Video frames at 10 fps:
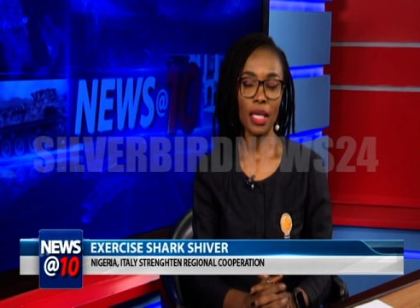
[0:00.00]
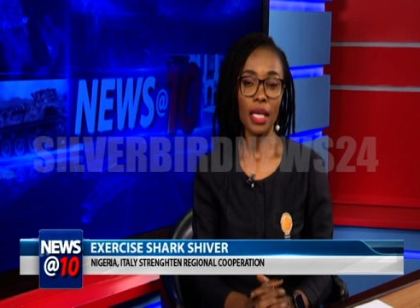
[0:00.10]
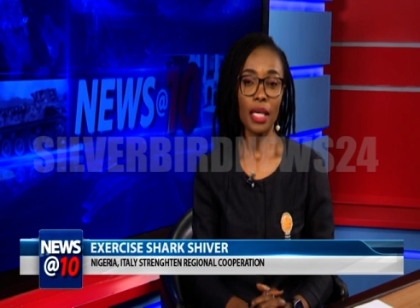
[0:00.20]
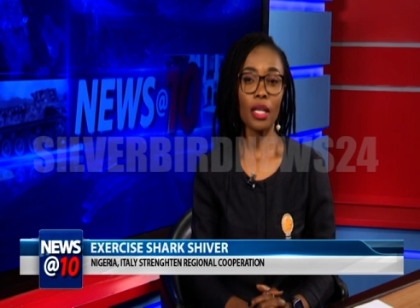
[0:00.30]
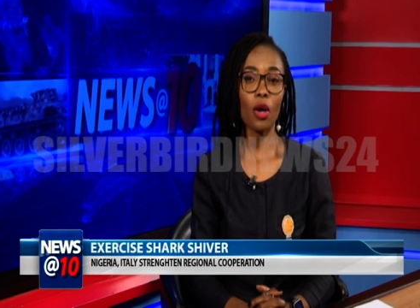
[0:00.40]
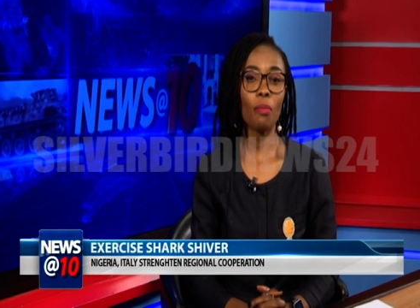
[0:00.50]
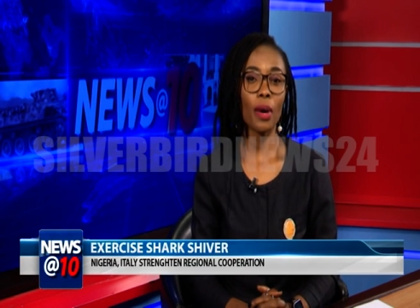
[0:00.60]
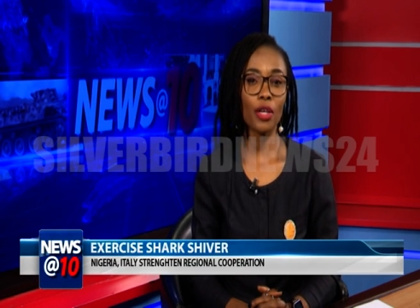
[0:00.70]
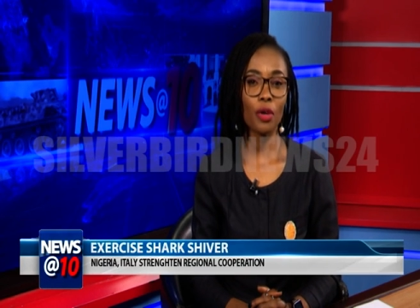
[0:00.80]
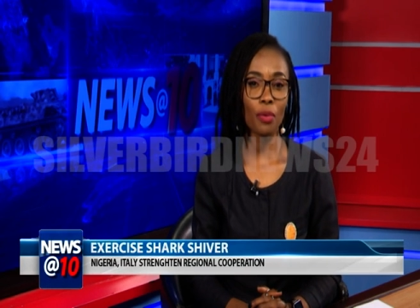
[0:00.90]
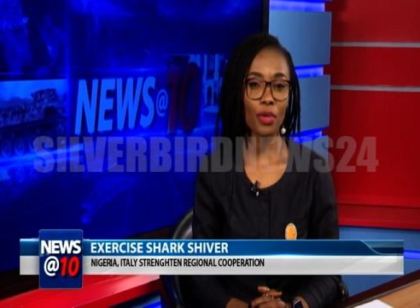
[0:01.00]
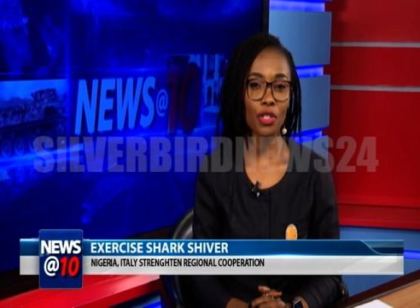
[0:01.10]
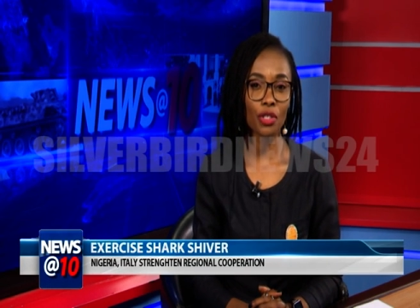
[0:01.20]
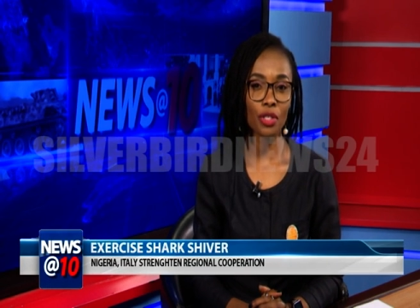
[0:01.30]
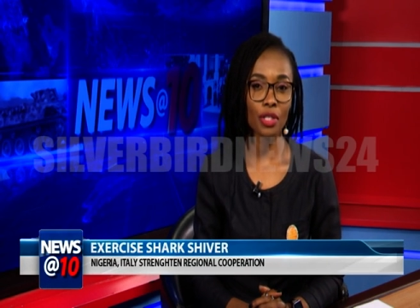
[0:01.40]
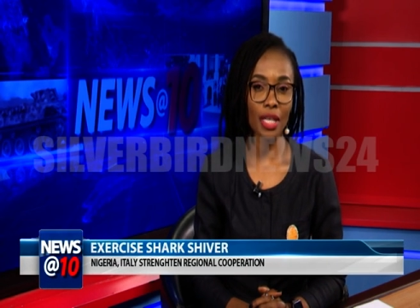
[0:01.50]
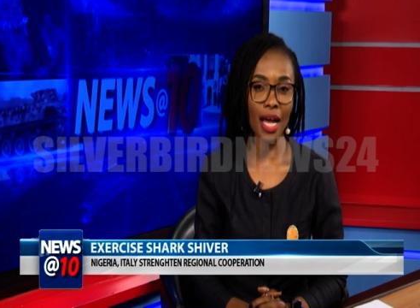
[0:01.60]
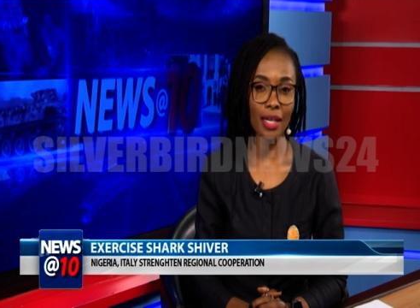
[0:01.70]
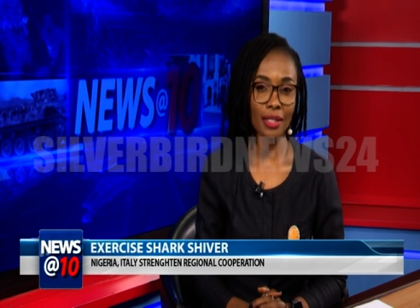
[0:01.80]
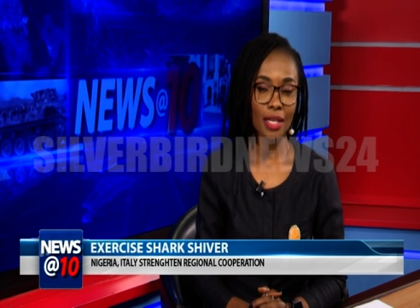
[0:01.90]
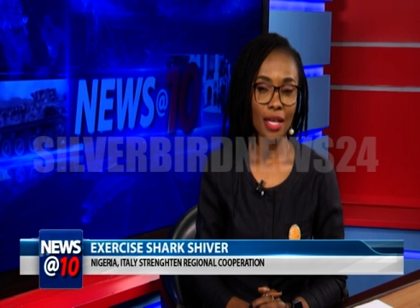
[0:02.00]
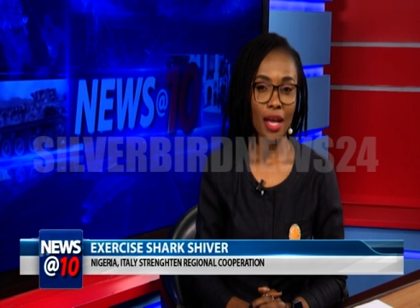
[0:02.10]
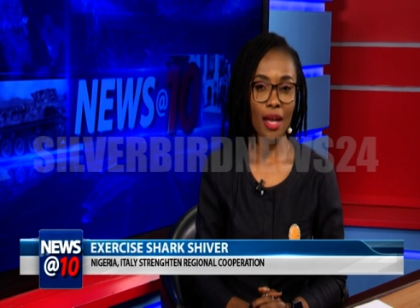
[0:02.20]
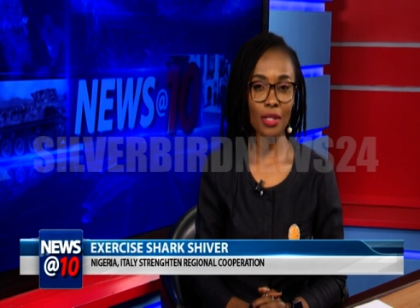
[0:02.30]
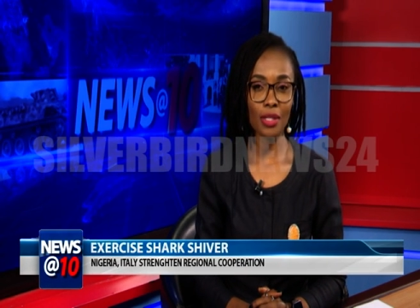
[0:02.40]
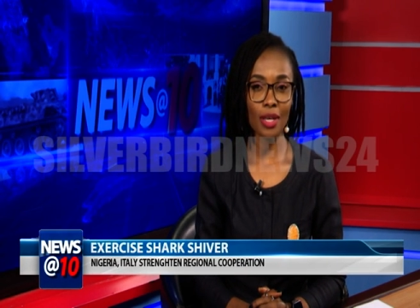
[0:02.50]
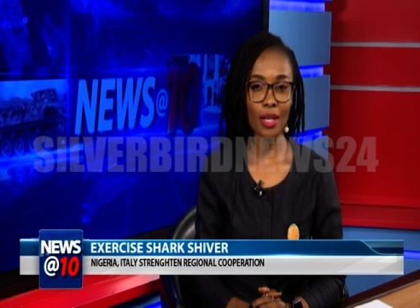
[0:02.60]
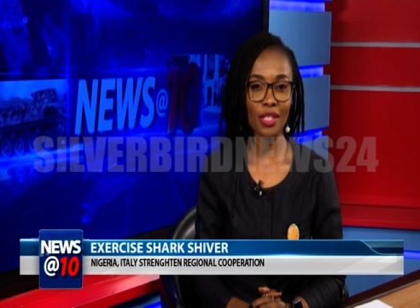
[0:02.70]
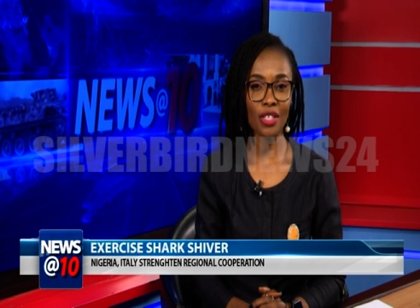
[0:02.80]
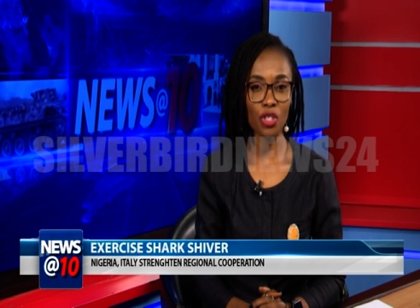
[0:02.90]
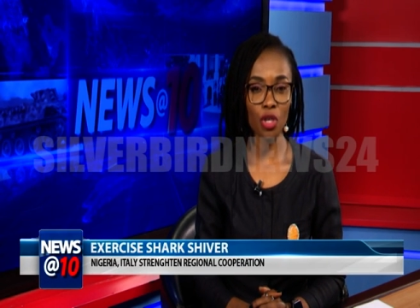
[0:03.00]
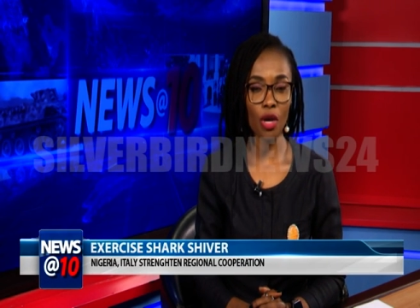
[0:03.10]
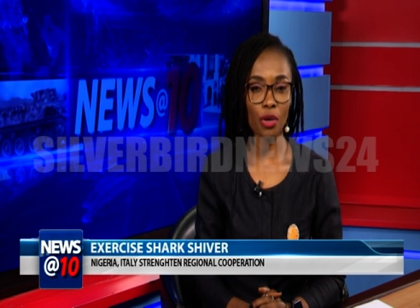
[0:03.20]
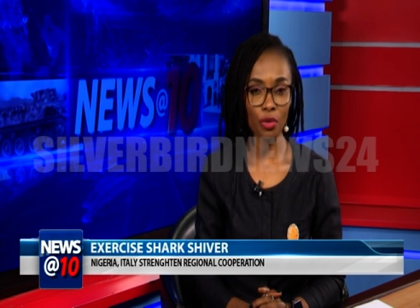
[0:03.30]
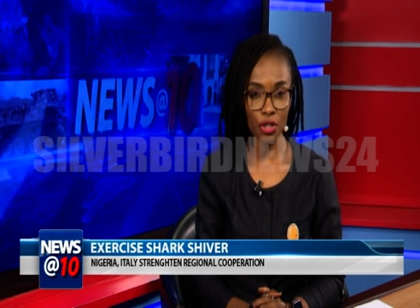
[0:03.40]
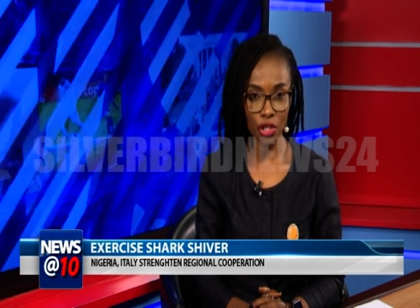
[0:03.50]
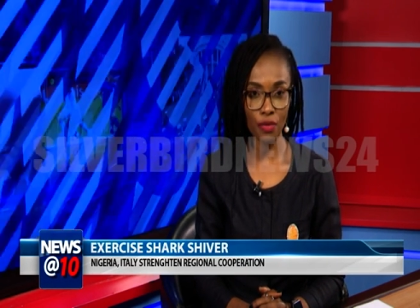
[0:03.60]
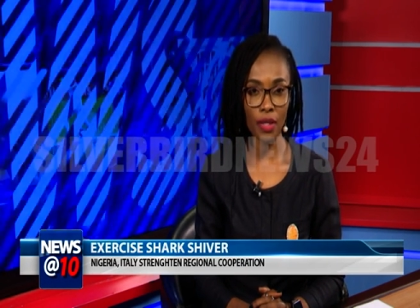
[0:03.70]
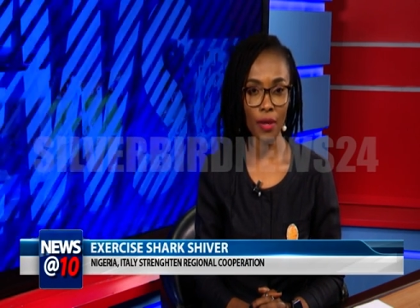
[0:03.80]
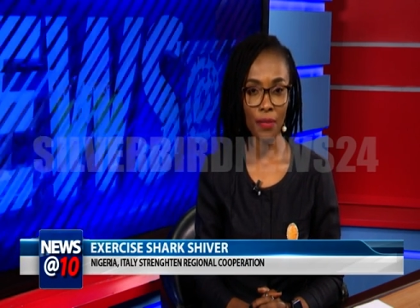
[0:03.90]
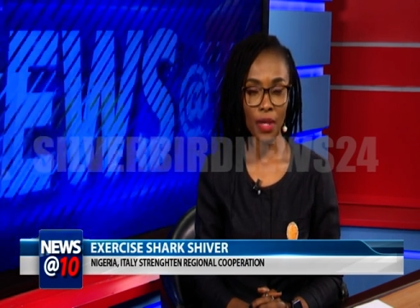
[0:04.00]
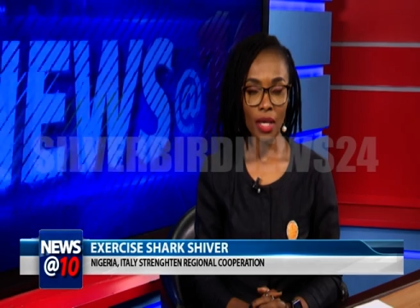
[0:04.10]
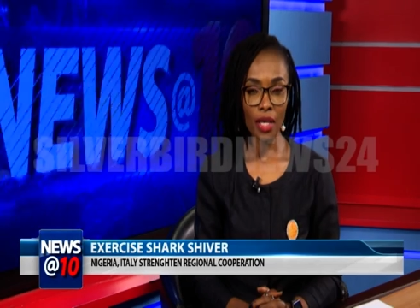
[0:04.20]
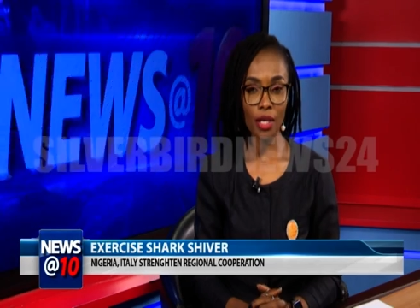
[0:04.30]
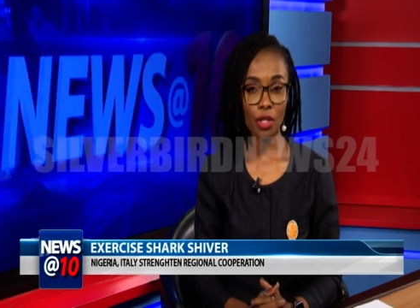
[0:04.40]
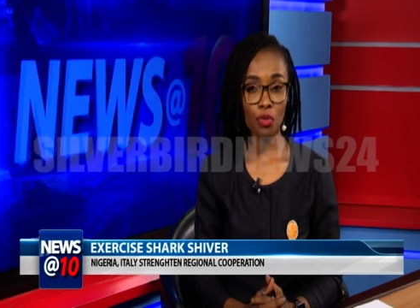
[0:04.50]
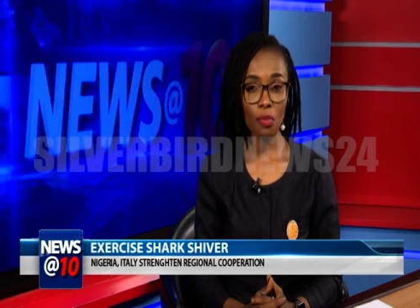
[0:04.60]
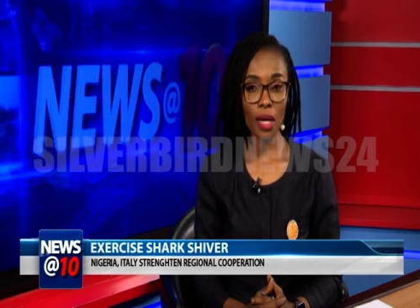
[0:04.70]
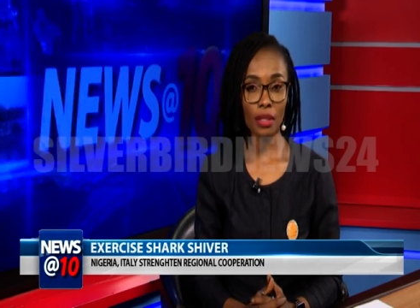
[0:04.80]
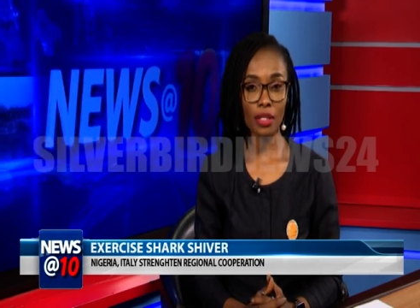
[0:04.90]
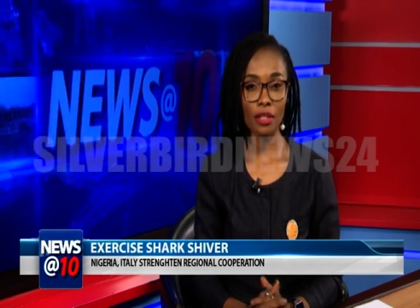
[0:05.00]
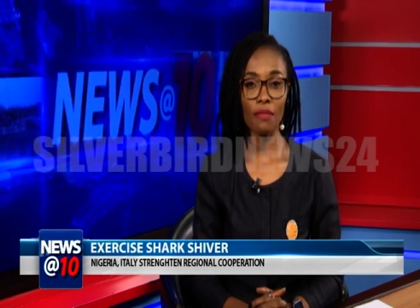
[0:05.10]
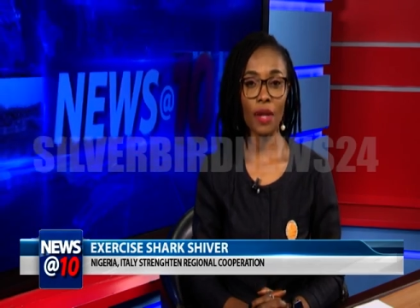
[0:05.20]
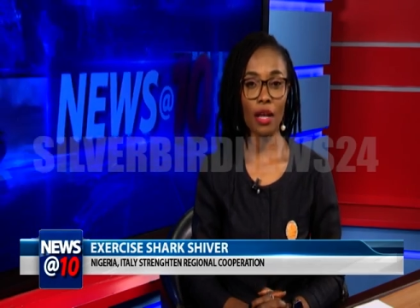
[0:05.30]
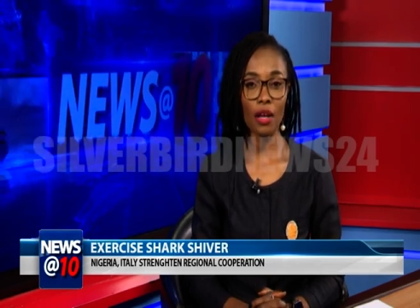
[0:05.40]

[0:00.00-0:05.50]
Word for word: in a combined operation tagged Exercise Shark Shiver. In his remarks, the Flag